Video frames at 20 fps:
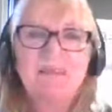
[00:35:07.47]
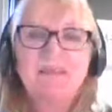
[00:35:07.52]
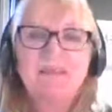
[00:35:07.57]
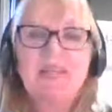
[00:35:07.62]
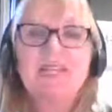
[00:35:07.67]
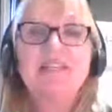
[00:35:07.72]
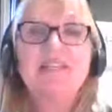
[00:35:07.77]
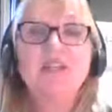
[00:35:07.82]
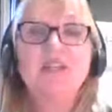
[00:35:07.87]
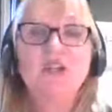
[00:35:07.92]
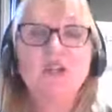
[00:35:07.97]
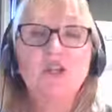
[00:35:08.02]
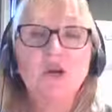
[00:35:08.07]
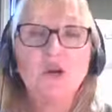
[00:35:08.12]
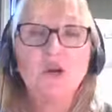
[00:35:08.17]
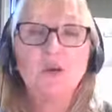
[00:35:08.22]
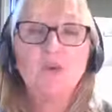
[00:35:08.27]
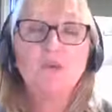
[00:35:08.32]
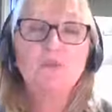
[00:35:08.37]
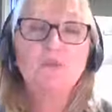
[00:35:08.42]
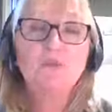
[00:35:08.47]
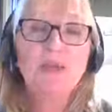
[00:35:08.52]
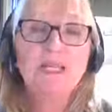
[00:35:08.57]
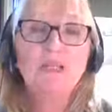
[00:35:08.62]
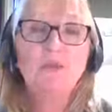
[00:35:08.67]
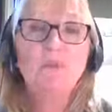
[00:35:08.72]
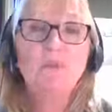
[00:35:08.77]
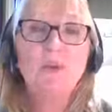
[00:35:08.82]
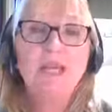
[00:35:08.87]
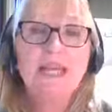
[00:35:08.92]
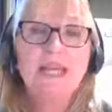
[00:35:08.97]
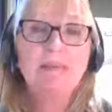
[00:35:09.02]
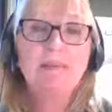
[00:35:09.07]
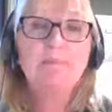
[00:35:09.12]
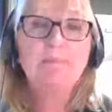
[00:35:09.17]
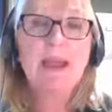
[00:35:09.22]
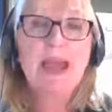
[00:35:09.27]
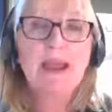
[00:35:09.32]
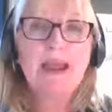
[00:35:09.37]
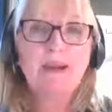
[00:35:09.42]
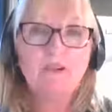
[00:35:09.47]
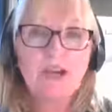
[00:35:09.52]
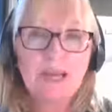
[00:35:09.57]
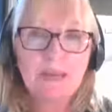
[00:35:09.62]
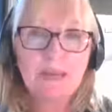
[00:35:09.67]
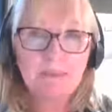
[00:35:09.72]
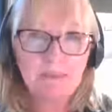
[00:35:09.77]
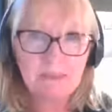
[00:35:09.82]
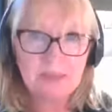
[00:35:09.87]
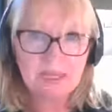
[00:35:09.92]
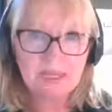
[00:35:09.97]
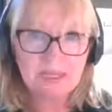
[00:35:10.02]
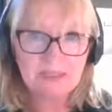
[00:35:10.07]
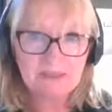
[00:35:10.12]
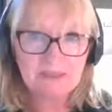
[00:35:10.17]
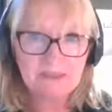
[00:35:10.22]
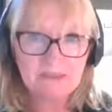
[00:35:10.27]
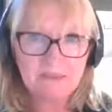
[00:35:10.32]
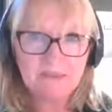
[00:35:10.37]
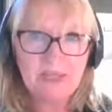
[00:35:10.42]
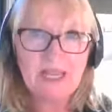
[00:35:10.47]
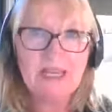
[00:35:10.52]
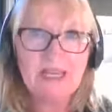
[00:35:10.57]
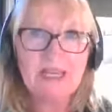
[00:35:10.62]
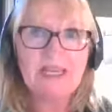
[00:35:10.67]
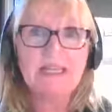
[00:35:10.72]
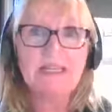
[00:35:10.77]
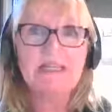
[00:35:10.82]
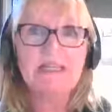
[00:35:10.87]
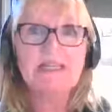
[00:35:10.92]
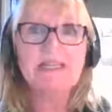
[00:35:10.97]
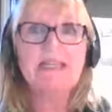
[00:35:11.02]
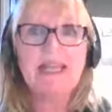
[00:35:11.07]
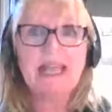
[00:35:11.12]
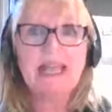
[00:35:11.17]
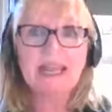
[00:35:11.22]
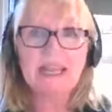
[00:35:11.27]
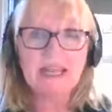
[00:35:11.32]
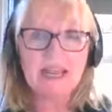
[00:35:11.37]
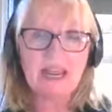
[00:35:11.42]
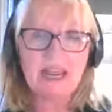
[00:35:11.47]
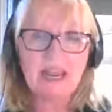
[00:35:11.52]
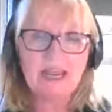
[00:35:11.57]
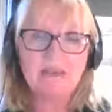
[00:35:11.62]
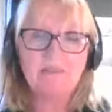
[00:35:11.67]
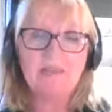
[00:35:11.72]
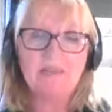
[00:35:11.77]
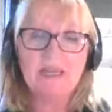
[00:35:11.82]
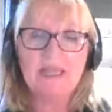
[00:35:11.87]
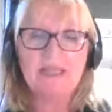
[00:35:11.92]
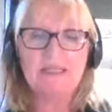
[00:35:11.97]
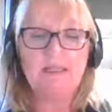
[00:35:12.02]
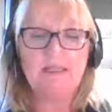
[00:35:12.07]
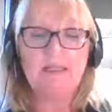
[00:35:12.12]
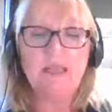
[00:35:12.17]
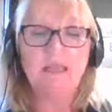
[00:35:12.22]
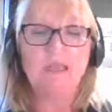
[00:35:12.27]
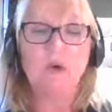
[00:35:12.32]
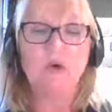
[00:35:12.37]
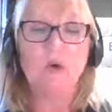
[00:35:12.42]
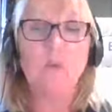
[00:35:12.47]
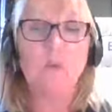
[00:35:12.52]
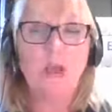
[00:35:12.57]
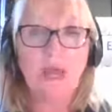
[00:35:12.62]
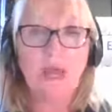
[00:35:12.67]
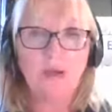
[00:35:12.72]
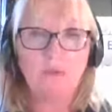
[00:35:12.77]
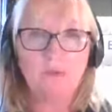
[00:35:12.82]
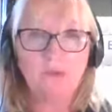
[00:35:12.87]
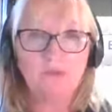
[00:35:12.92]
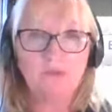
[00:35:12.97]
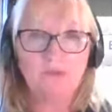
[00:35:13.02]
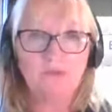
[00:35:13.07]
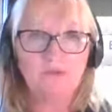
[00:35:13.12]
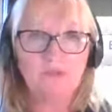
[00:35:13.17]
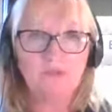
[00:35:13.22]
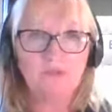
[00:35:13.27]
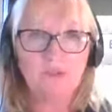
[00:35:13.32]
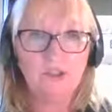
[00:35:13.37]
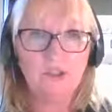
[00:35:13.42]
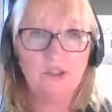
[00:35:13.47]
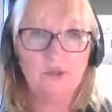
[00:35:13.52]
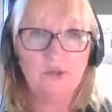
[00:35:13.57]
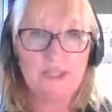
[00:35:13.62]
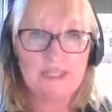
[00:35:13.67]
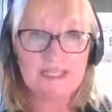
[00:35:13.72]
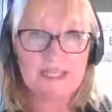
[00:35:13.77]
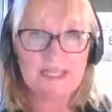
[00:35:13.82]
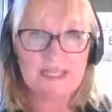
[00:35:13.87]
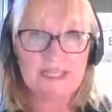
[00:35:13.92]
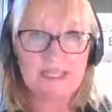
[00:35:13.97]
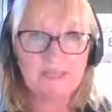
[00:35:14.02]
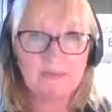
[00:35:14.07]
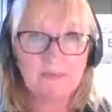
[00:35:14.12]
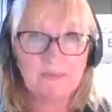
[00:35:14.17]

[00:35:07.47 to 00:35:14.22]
but he's a gold medal winning Paralympian, and his nickname is the werewolf. Who is he?